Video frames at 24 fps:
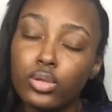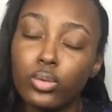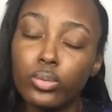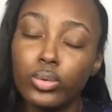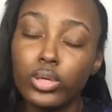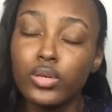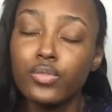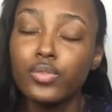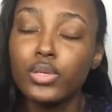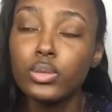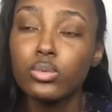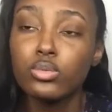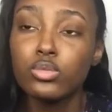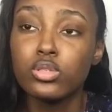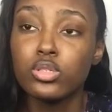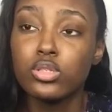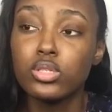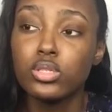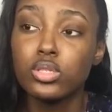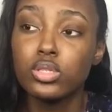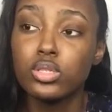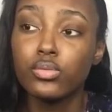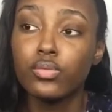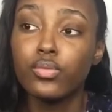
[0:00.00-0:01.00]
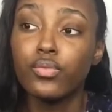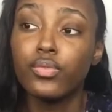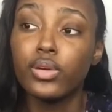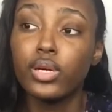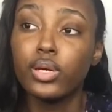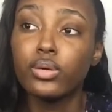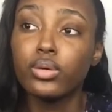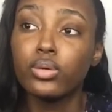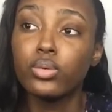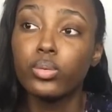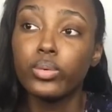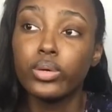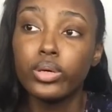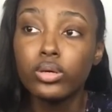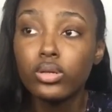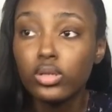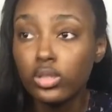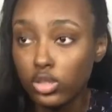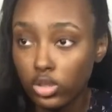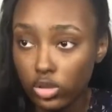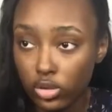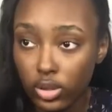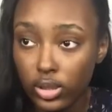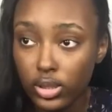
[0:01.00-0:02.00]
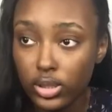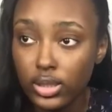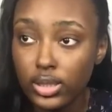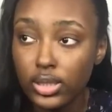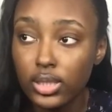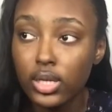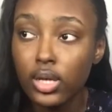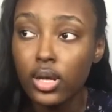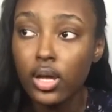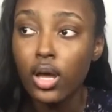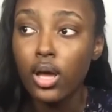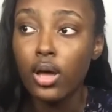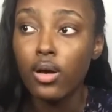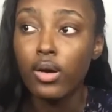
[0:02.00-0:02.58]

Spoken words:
the weft, it was very well constructed.